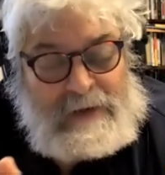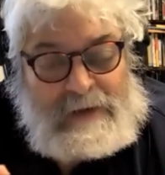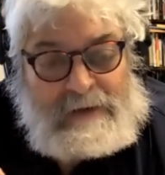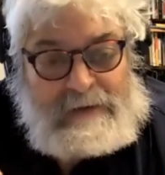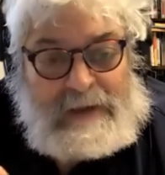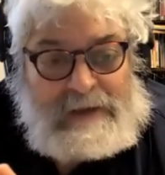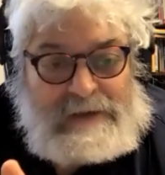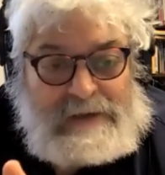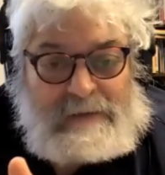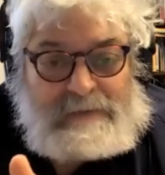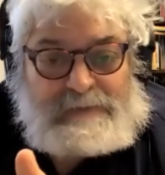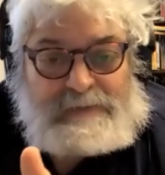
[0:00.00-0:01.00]
There's
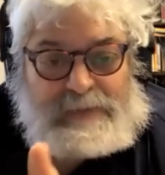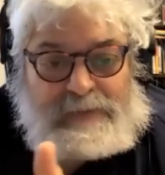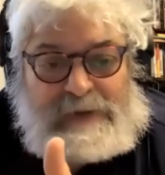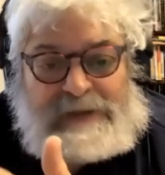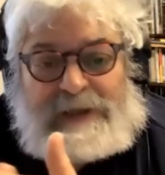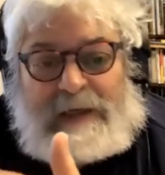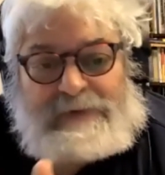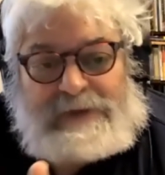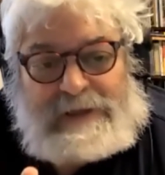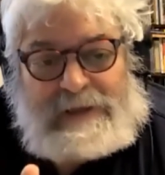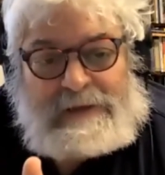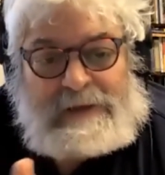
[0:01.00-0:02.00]
a
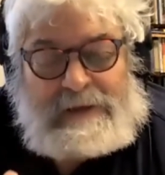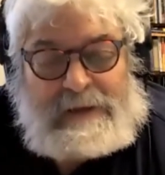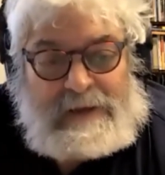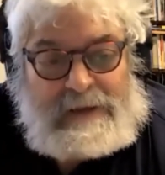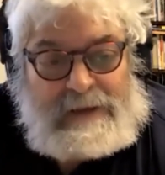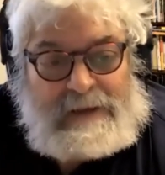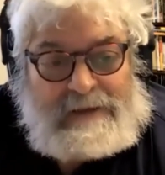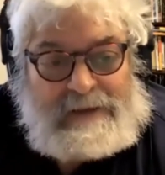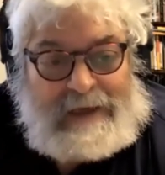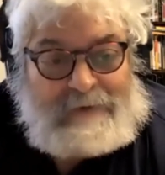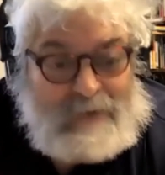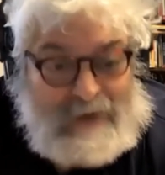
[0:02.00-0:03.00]
presumption
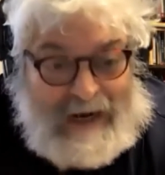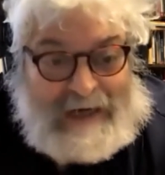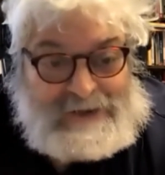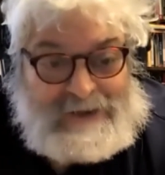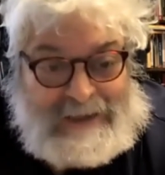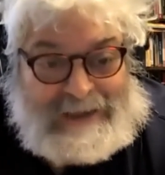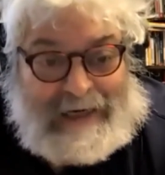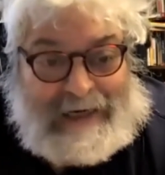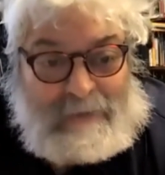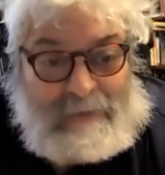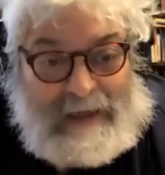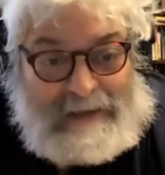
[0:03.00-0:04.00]
that we actually
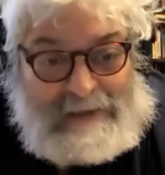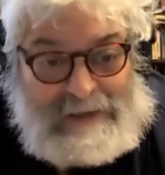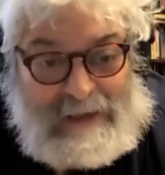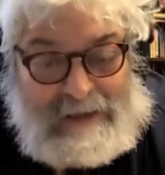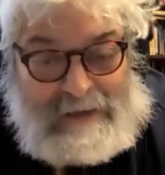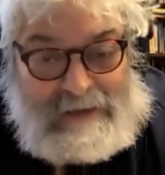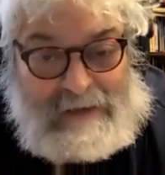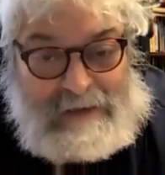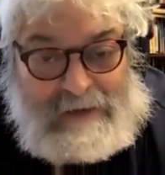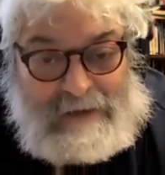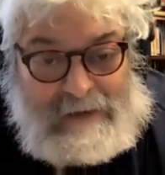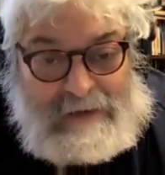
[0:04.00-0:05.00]
care about each other.
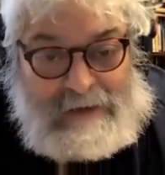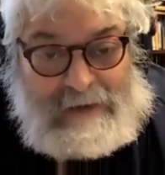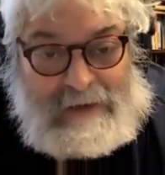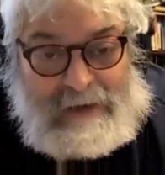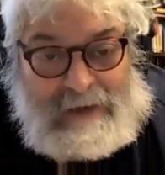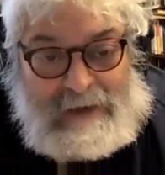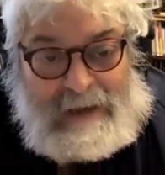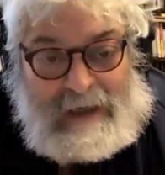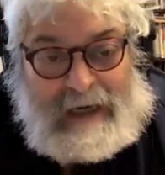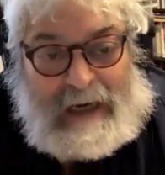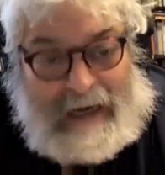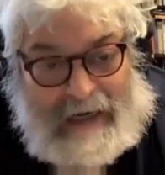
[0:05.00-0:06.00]

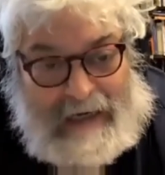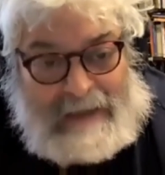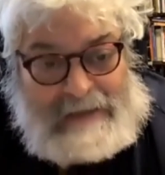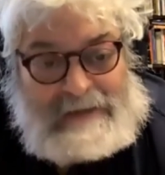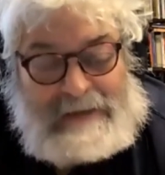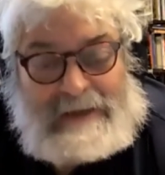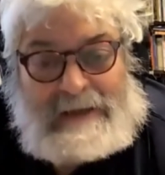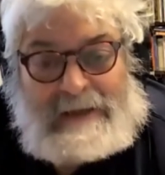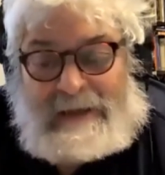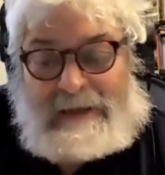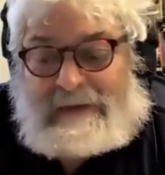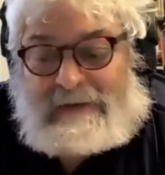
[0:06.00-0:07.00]
And
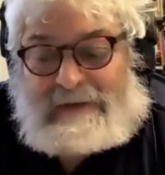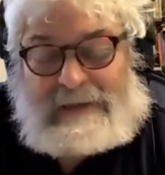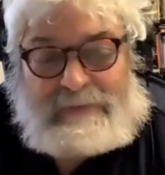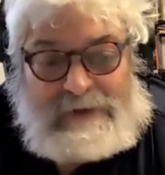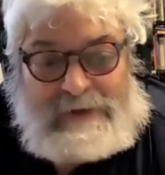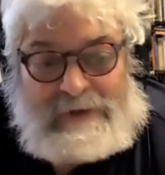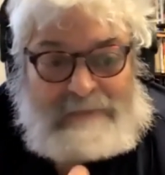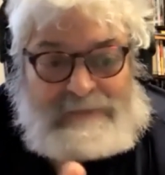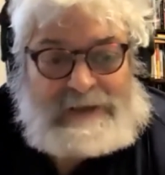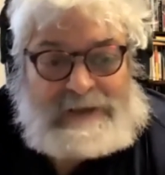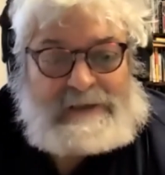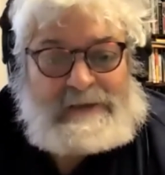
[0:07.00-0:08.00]
there's a
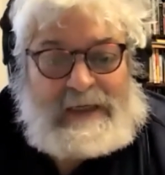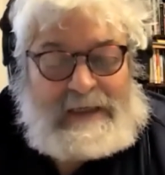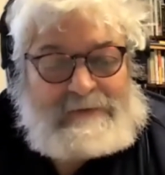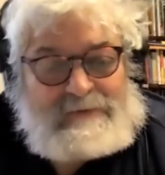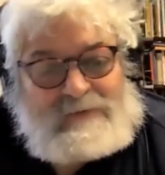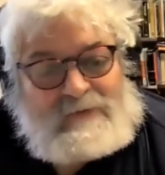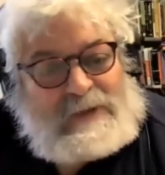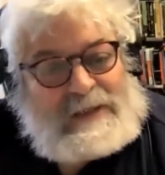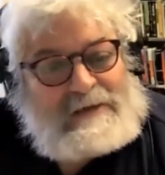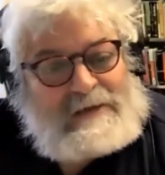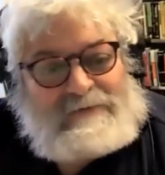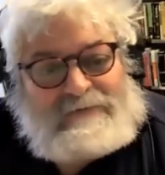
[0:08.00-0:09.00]
presumption that we
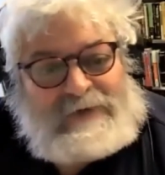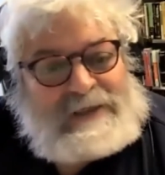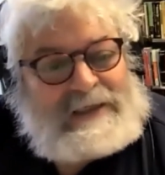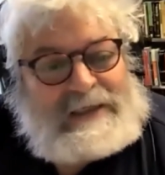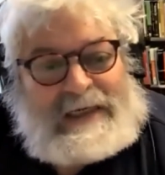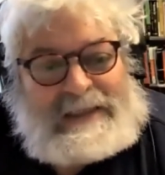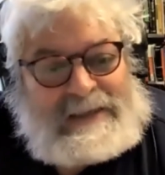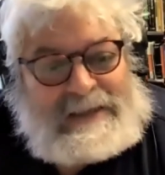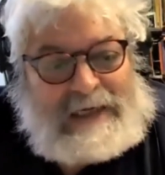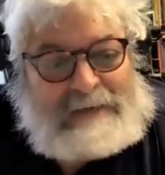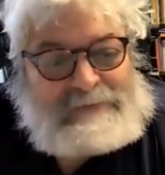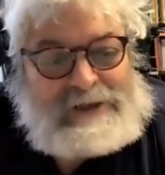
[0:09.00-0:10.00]
don't really need to
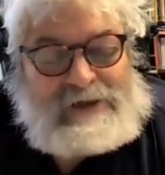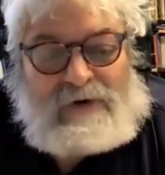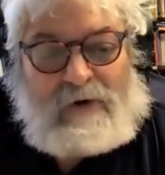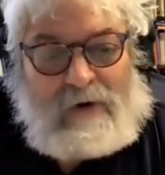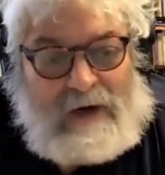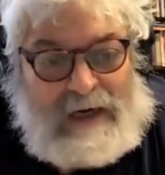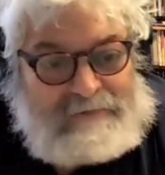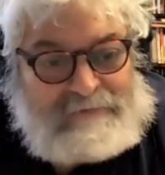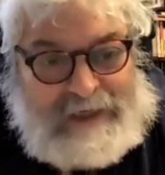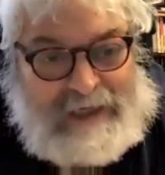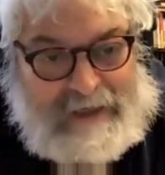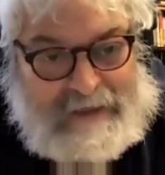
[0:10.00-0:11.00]
keep score
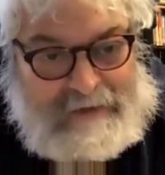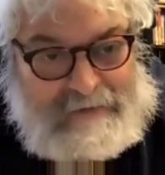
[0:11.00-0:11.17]
every day.